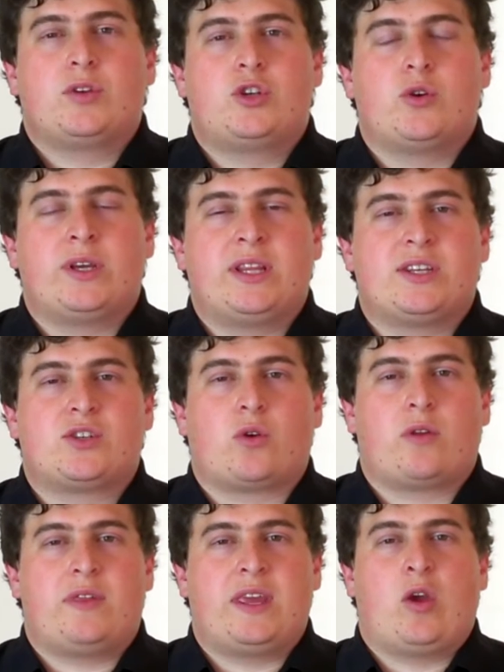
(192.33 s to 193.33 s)
Doing this sort
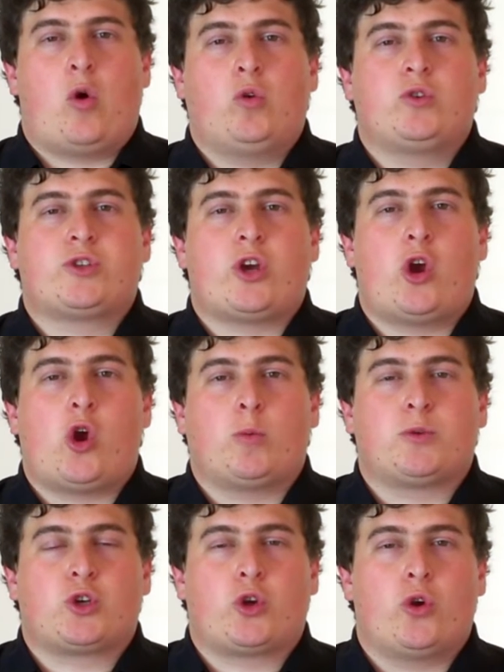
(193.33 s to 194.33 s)
of thing also
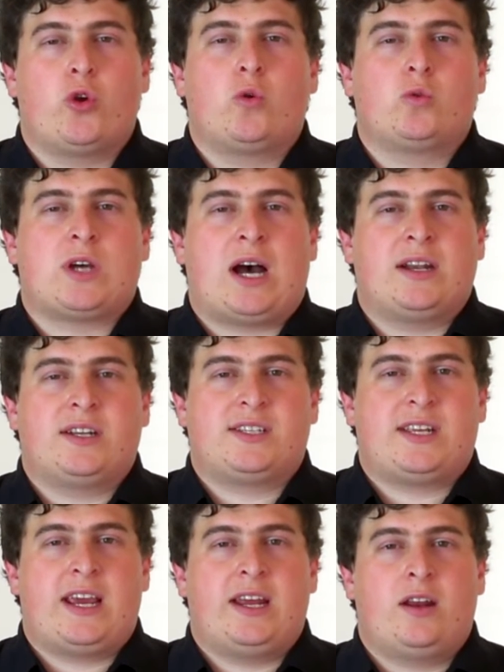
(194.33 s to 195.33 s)
helps Google to
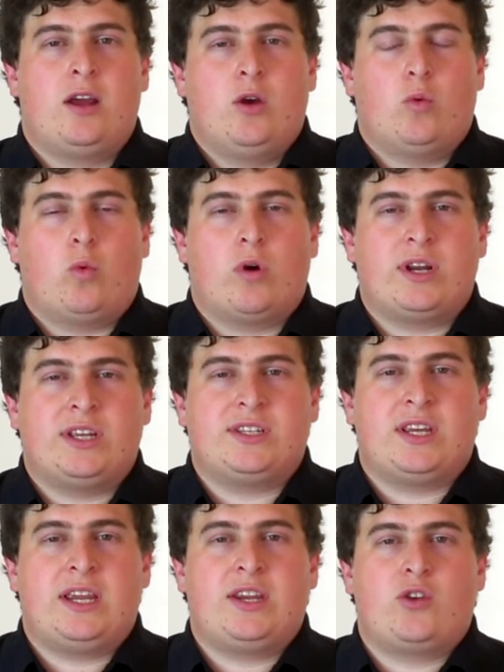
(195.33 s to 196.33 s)
understand what is
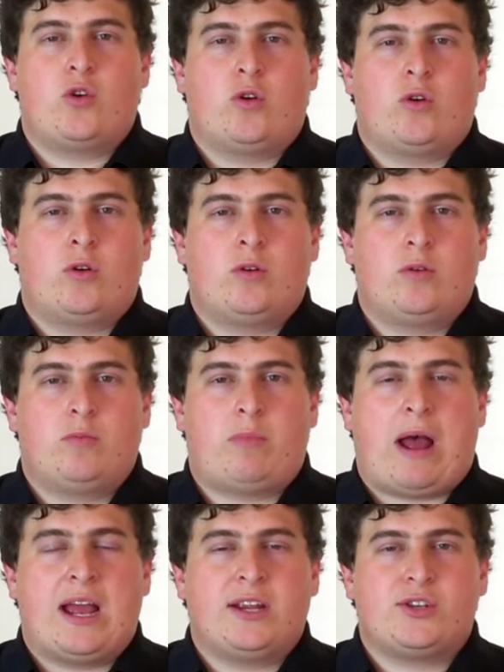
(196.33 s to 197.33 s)
in your
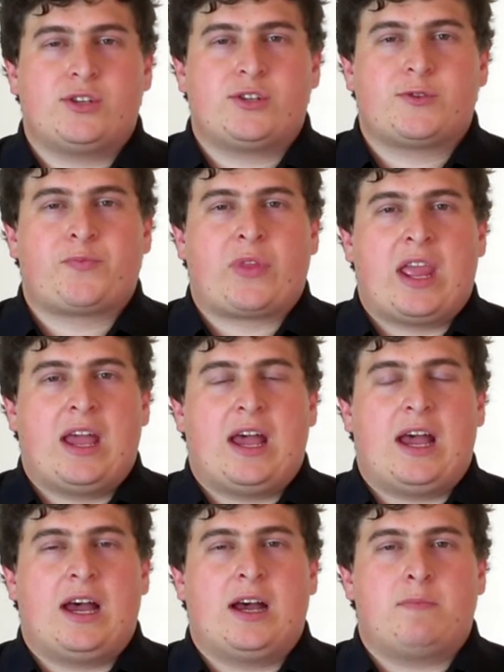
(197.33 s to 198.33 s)
pages,
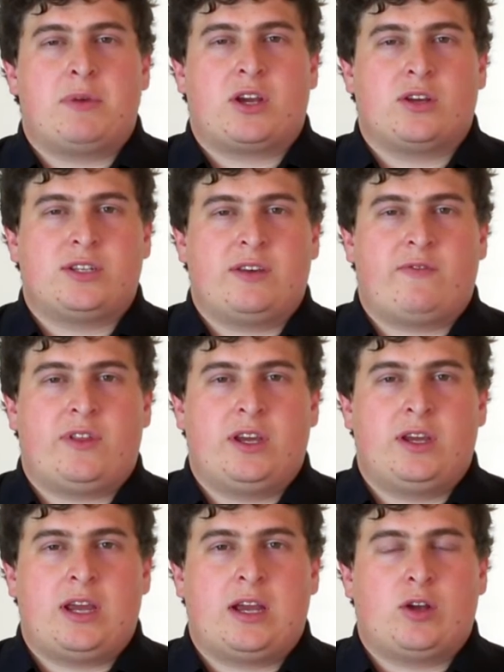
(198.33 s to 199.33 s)
because if
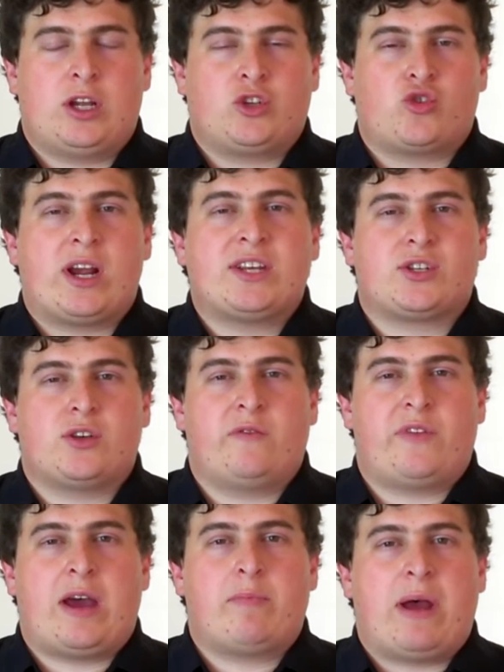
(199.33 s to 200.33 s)
the address of
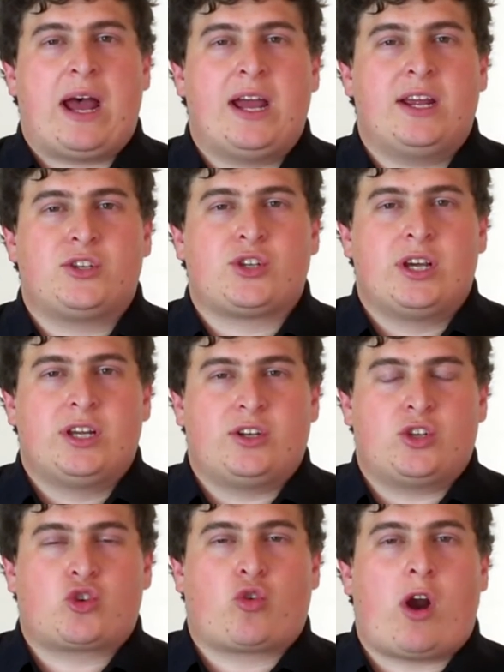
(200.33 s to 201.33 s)
that page
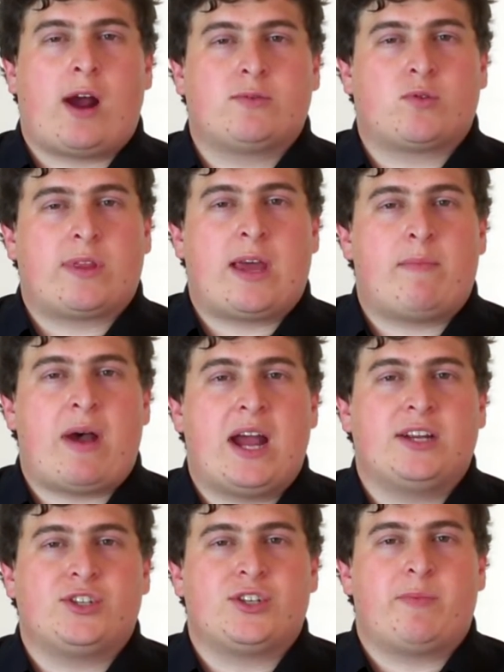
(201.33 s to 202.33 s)
describes what that
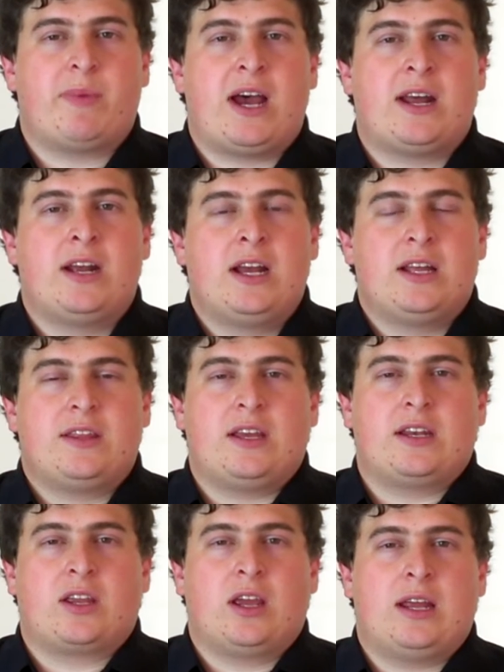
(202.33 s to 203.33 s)
page is about,
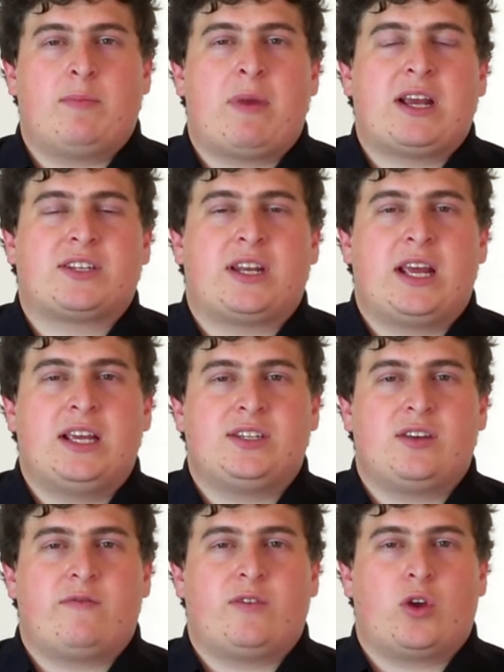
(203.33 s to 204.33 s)
then it makes it
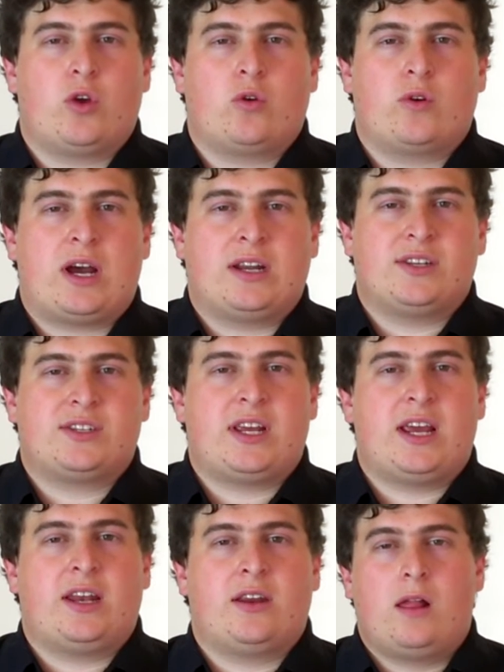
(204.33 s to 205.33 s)
easier for Google to
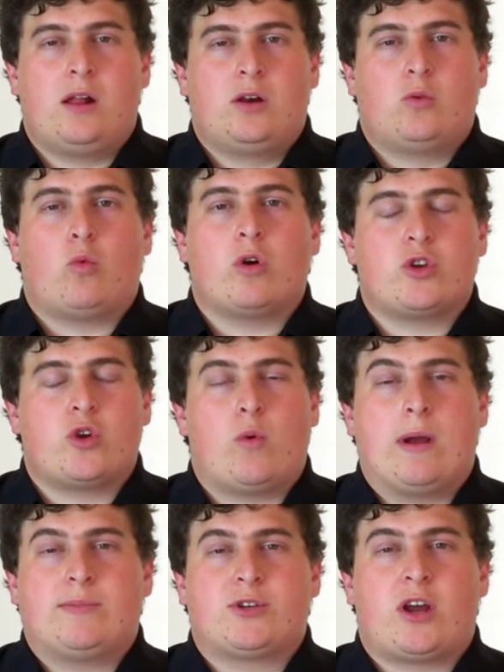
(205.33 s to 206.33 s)
understand what your
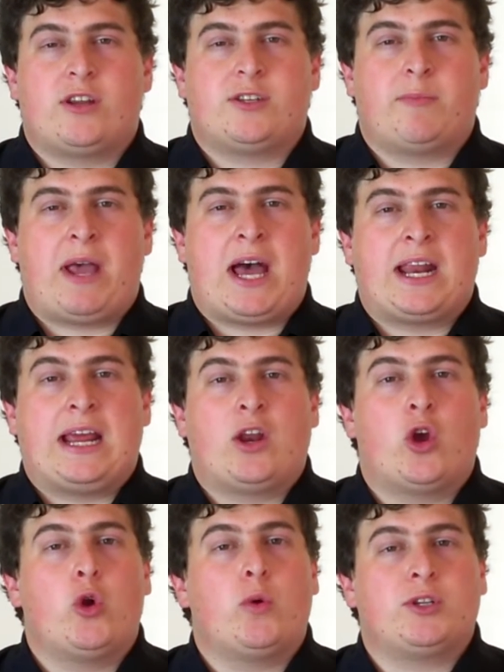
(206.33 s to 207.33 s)
website is about and
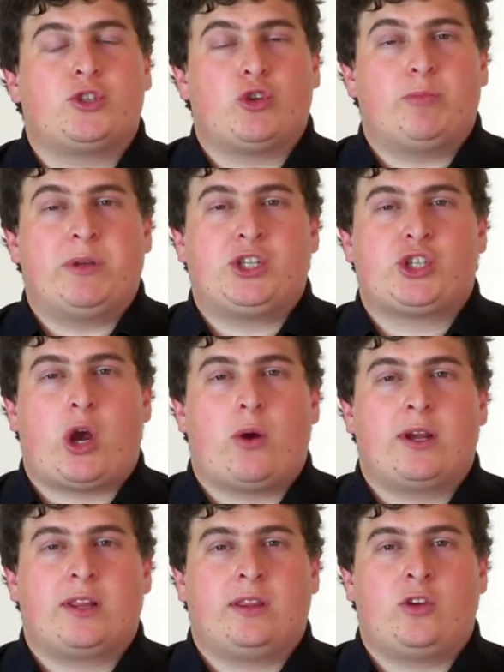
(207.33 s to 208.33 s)
who it should be
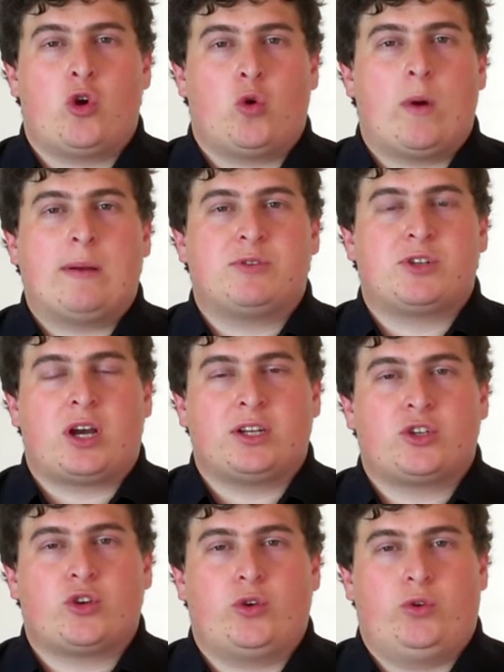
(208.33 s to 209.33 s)
showing your website
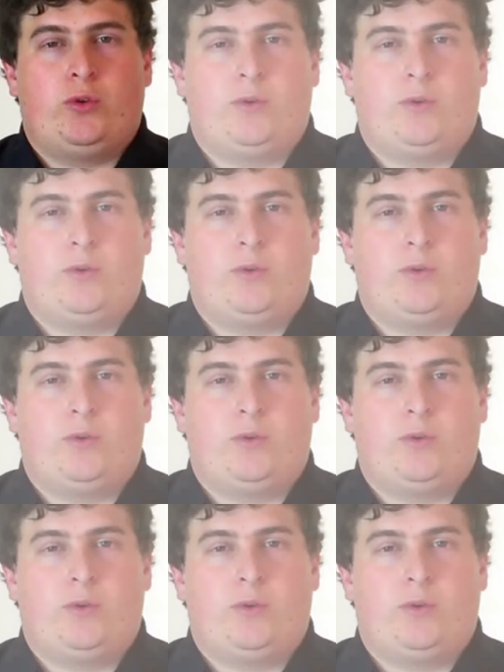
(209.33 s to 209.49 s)
to.